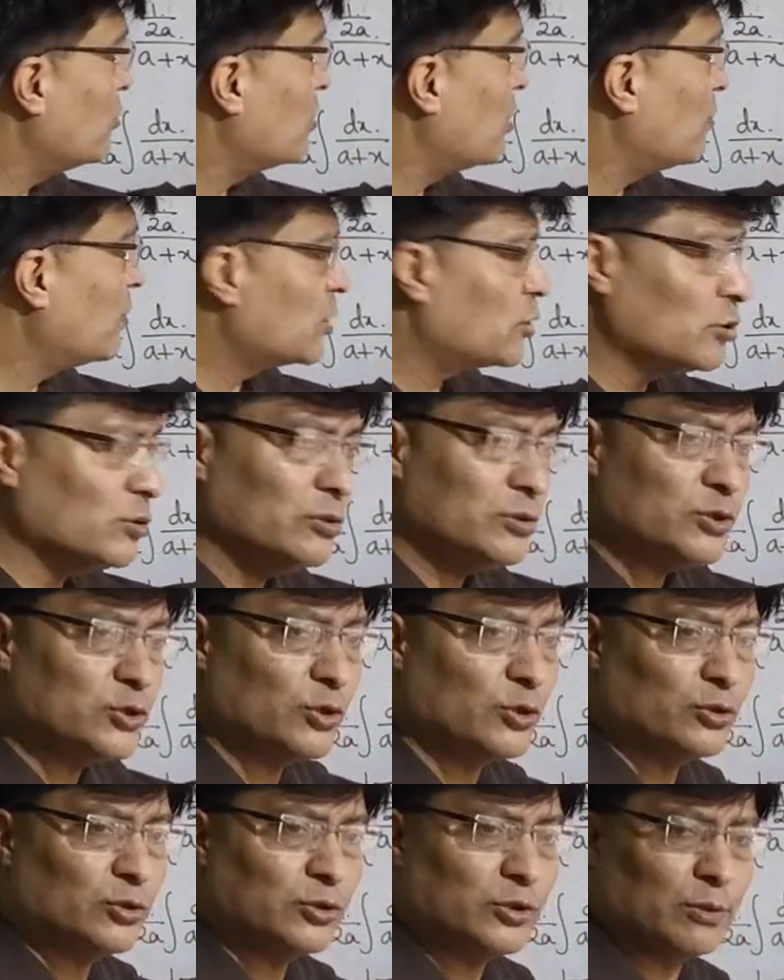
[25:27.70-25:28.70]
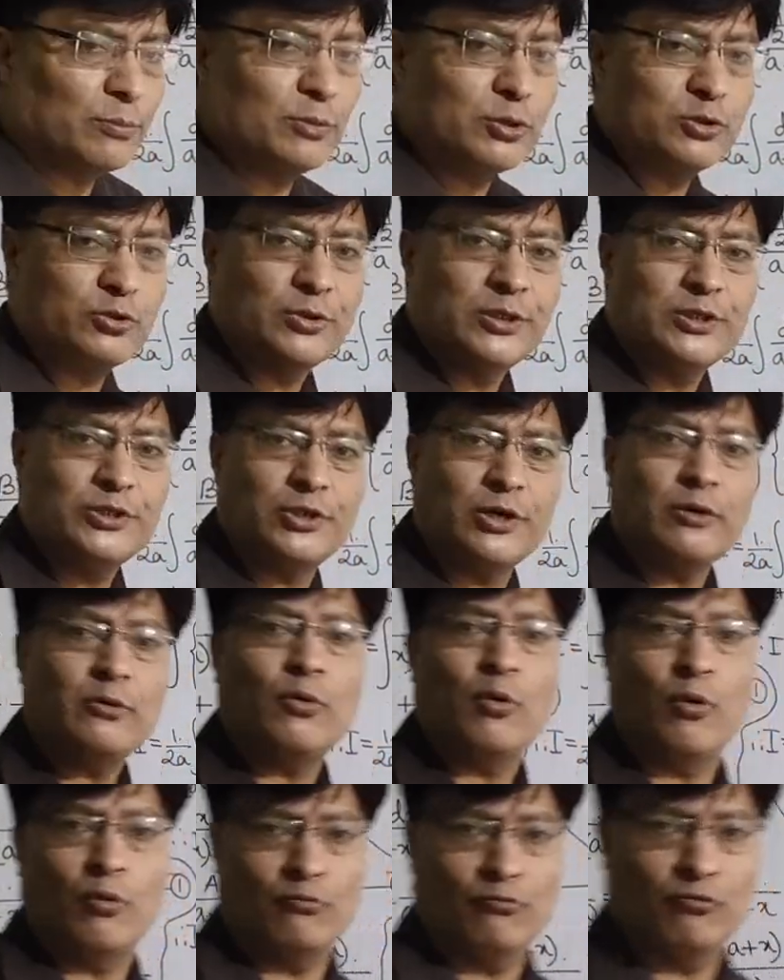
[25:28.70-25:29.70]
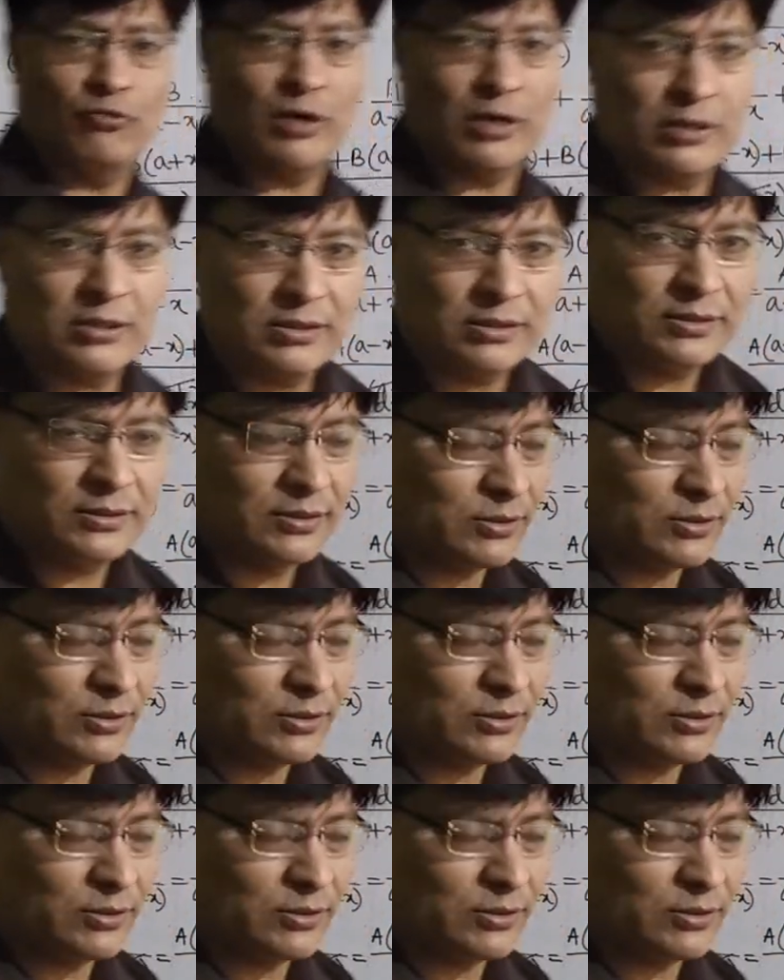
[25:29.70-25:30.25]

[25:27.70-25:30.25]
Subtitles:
do number 2. So number 2 is your homework.